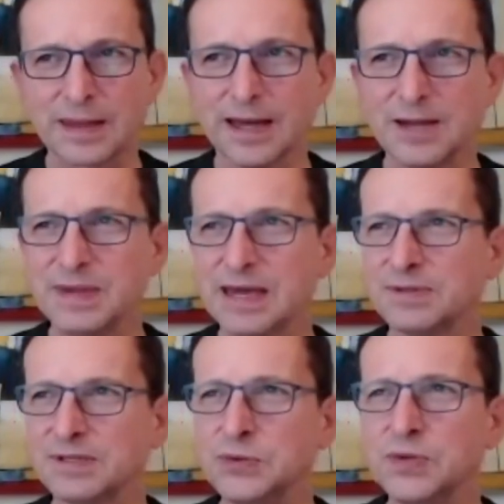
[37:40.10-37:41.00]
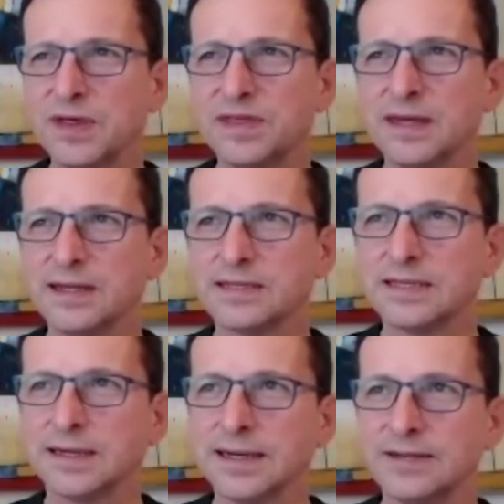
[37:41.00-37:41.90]
I'd be able to do all the things
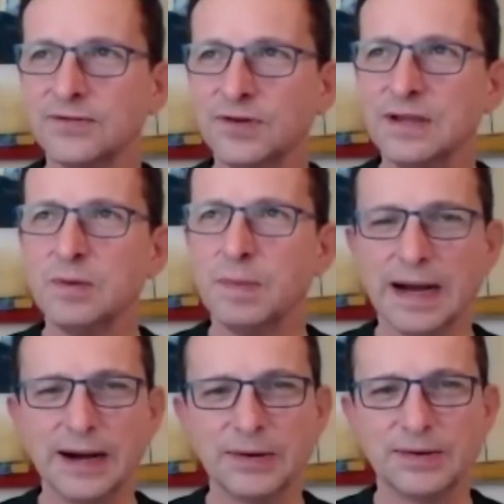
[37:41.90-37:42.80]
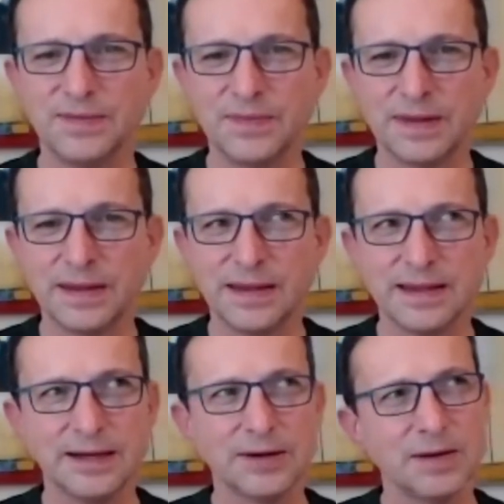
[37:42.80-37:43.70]
that I dream about.
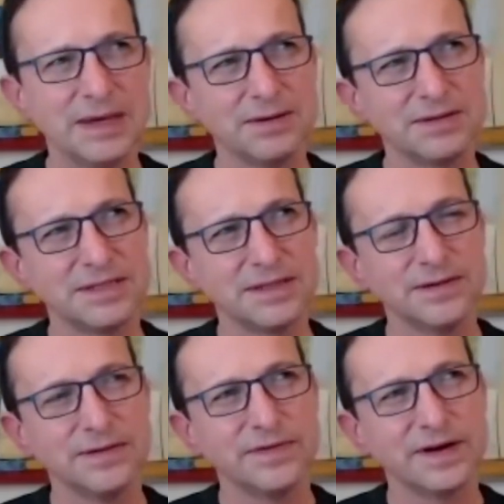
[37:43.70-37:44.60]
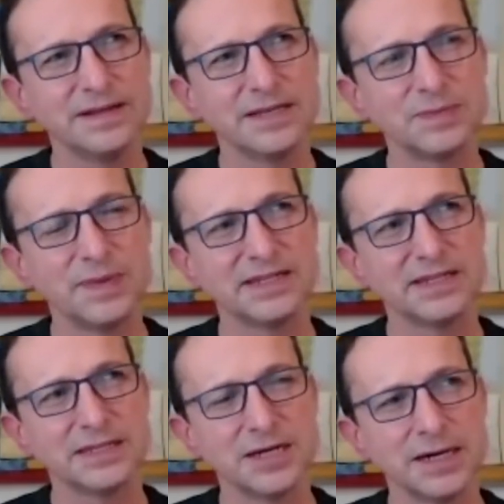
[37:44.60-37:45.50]
I'd be able to find the space
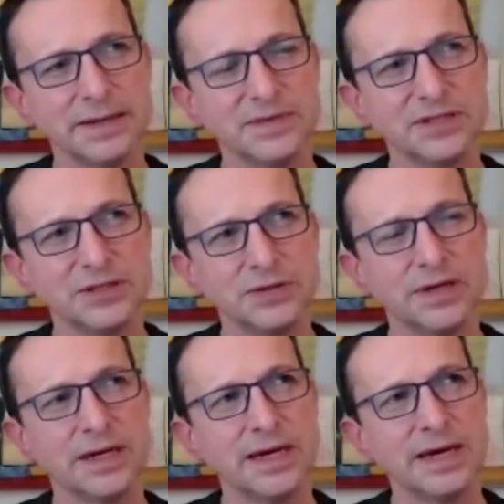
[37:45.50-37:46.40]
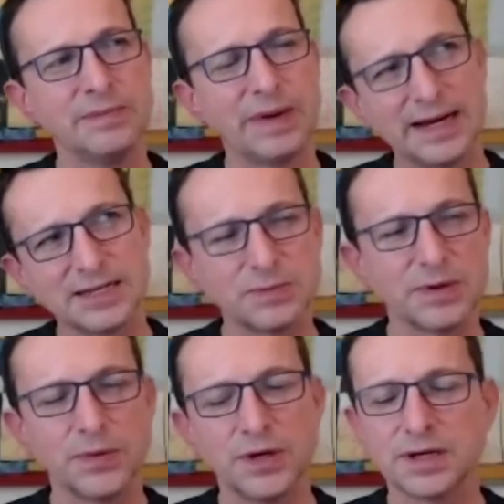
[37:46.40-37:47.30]
and time to balance my
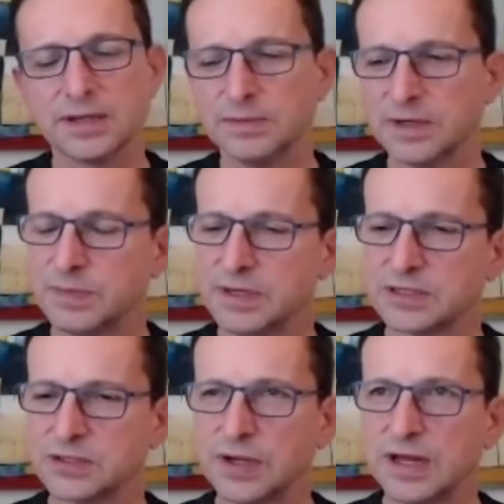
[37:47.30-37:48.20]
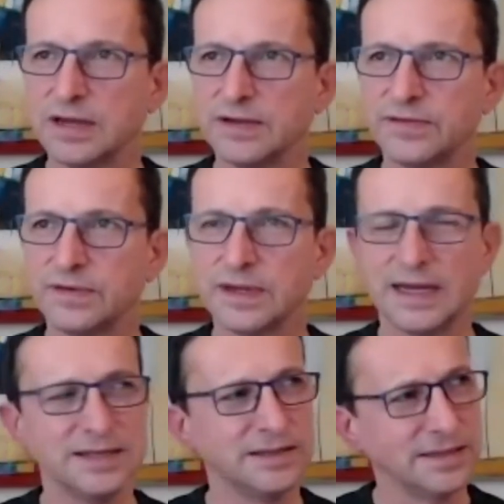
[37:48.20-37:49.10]
work and my personal life
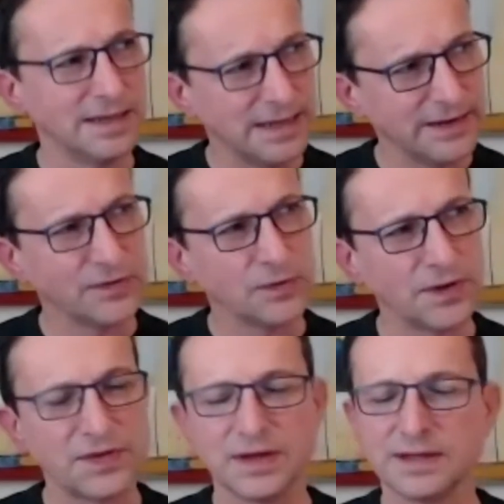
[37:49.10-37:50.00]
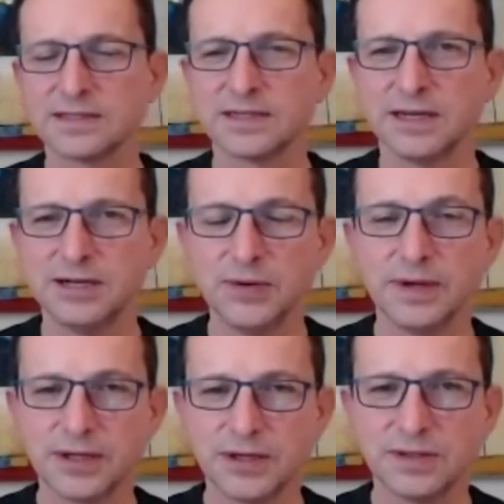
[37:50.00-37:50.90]
and deliver all the things that I know
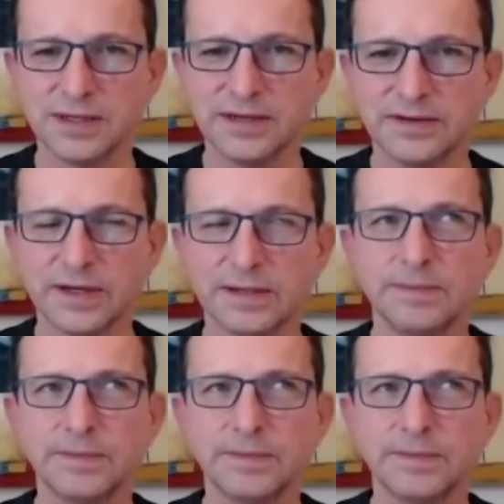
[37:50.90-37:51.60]
I could deliver.